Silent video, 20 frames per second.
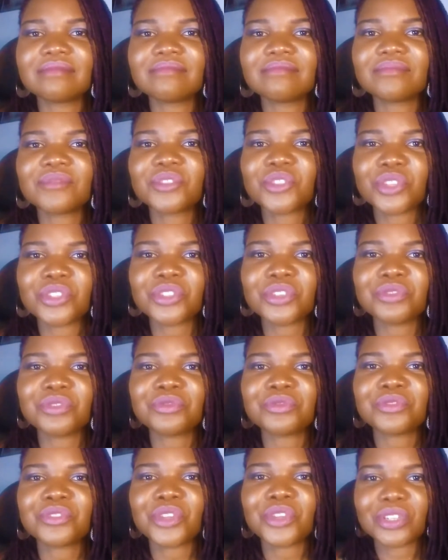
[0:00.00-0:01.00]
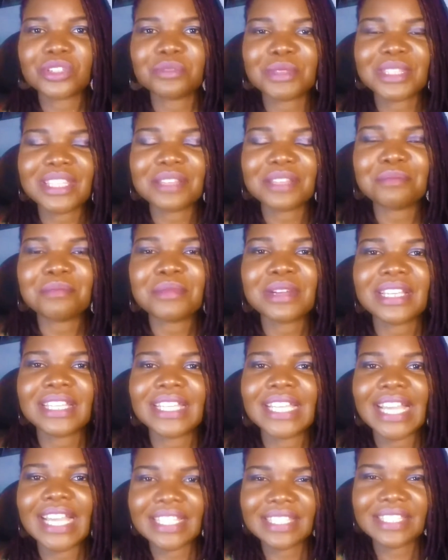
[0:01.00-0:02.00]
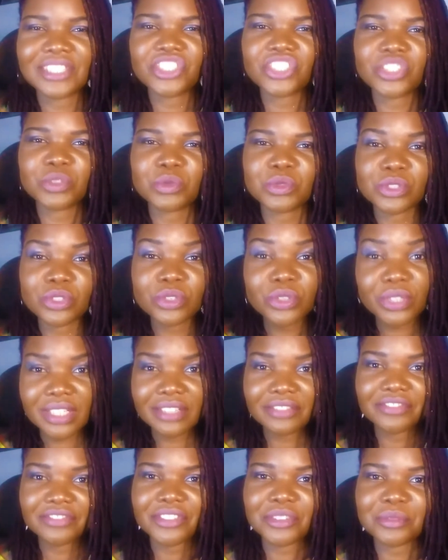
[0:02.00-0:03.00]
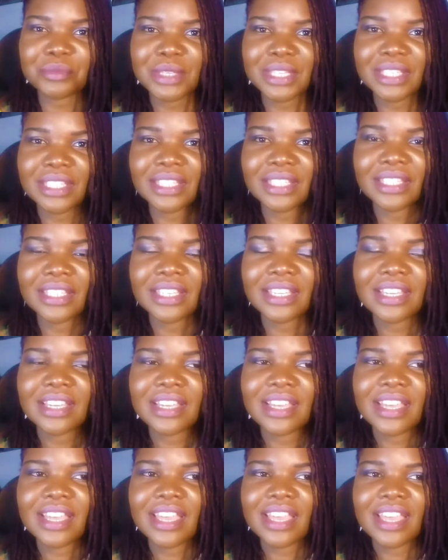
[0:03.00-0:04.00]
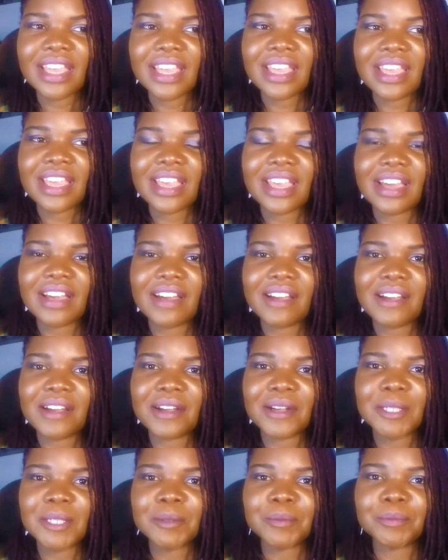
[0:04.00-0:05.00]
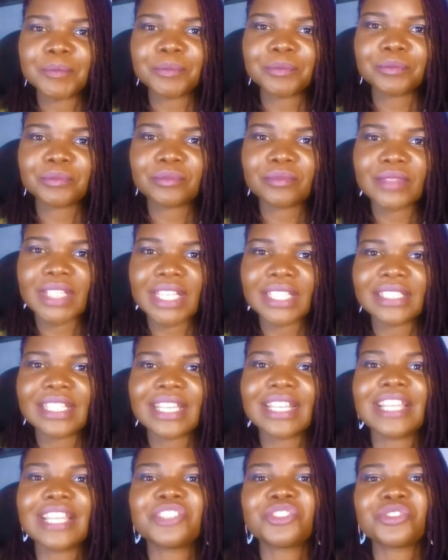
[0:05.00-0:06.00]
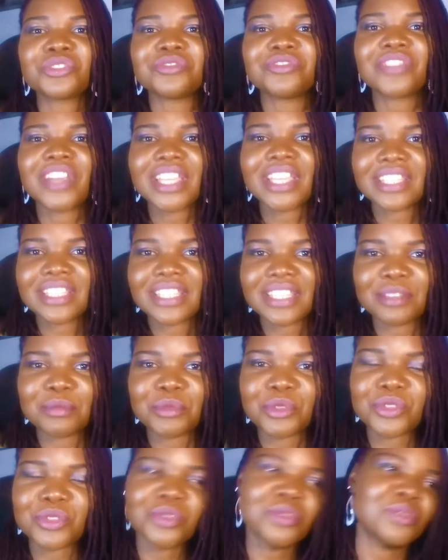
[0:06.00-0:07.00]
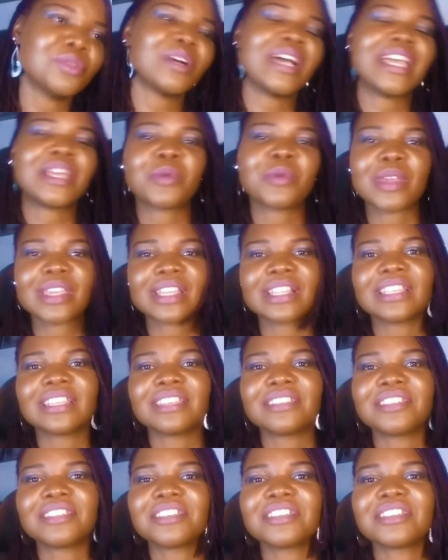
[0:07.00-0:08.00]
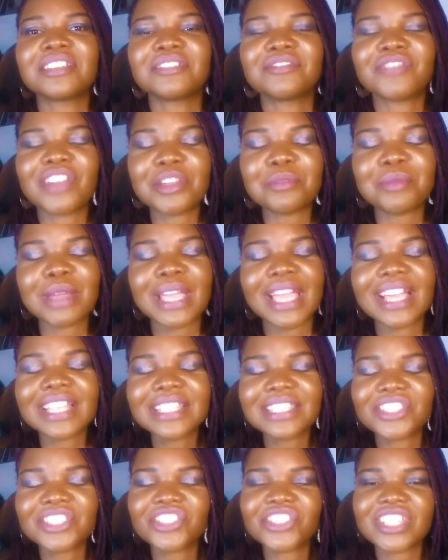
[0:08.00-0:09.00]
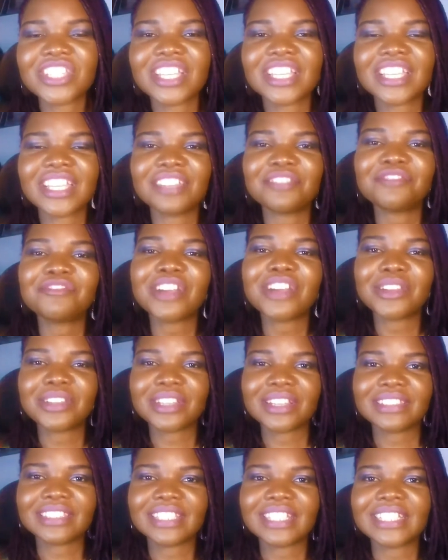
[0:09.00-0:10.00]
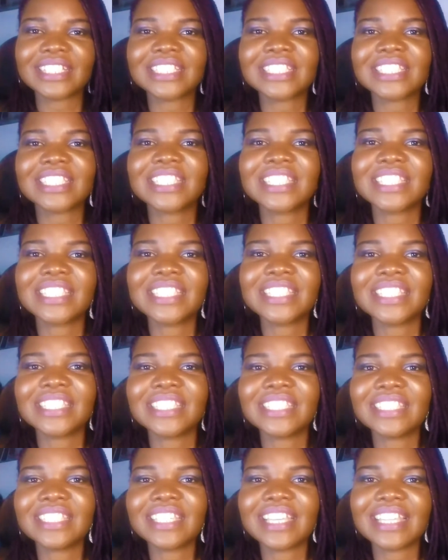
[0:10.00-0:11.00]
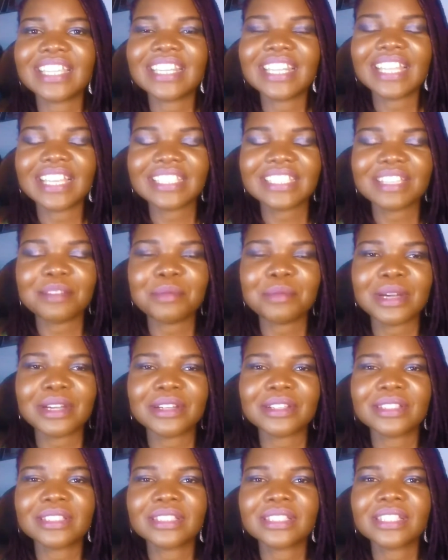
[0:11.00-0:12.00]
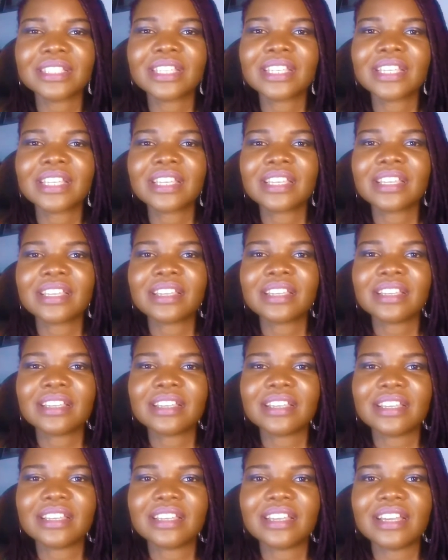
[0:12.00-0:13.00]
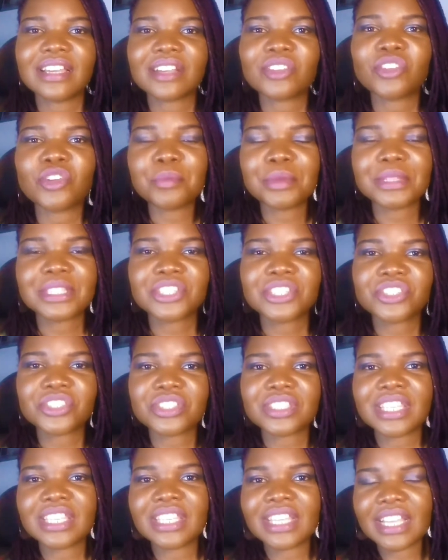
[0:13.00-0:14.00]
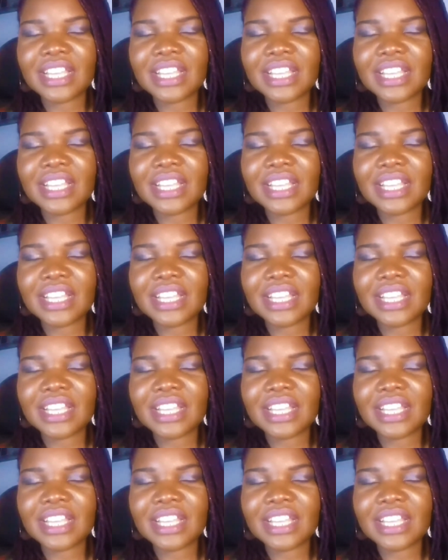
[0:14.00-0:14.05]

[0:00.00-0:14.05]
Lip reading: sort of told me that my art teacher was looking for me, and that I should find him. So I quickly found my art teacher and found out that he had learned about a competition